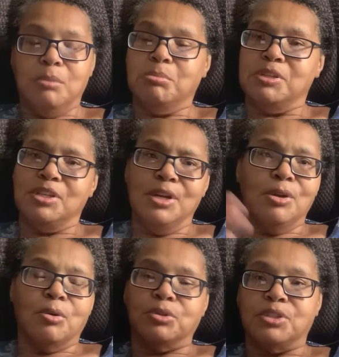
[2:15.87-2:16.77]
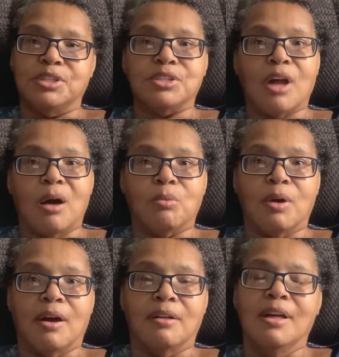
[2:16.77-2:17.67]
but she knows she's not
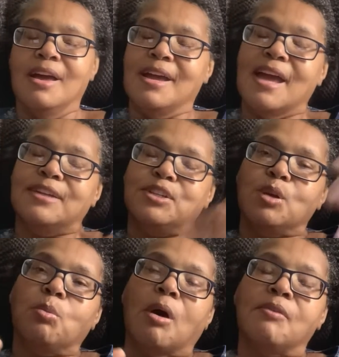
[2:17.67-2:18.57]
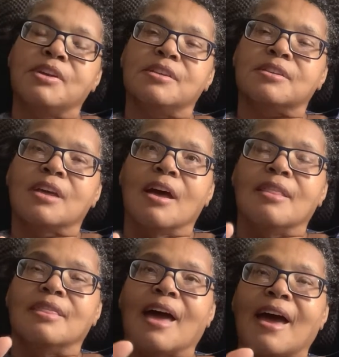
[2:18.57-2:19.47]
well, and she worries
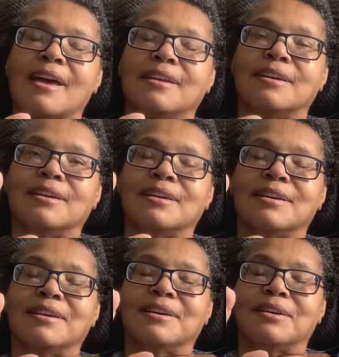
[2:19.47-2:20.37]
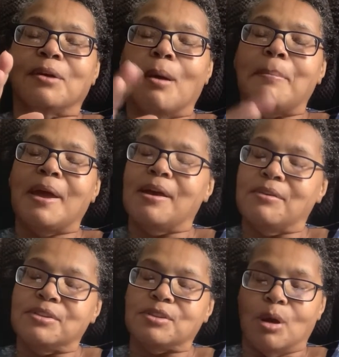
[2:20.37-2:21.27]
that her
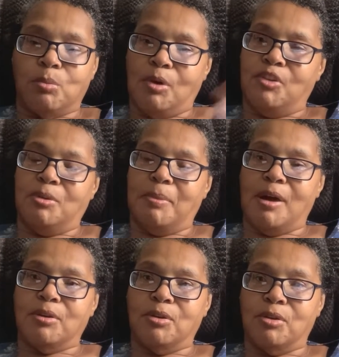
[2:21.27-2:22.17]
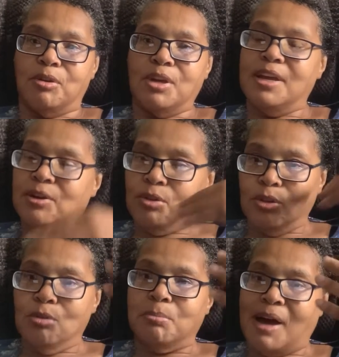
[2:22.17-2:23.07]
parents are worried about her. In her
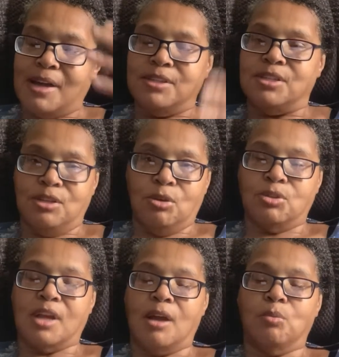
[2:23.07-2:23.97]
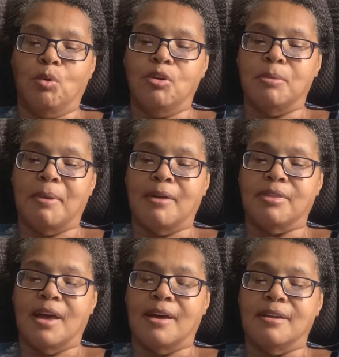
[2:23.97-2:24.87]
little mind, she knows how to worry about
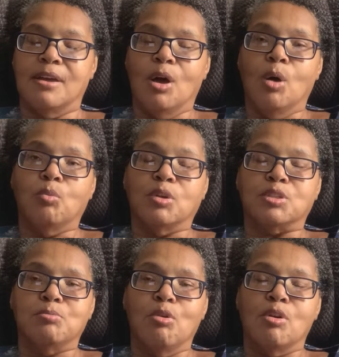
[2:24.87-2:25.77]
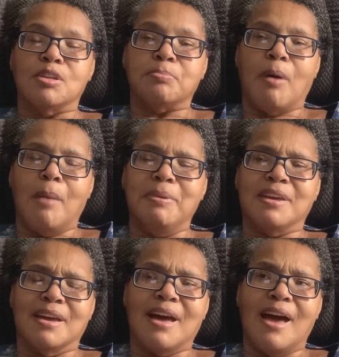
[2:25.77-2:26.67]
that. What's more is Poppy
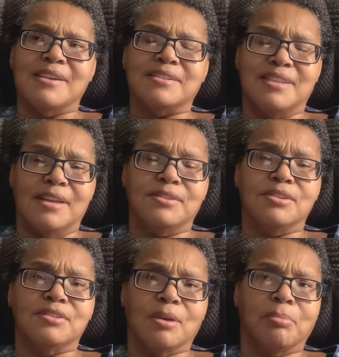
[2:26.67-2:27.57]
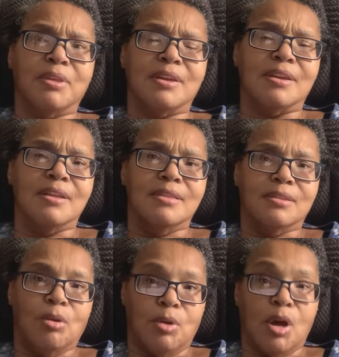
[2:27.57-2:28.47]
can kind of sense something
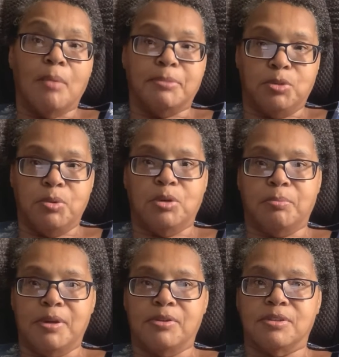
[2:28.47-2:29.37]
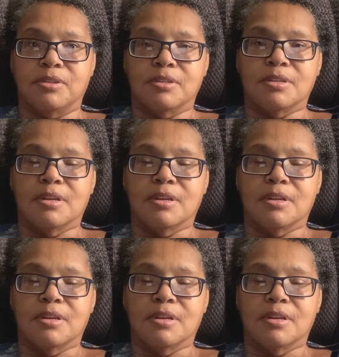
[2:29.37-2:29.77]
going on between her parents.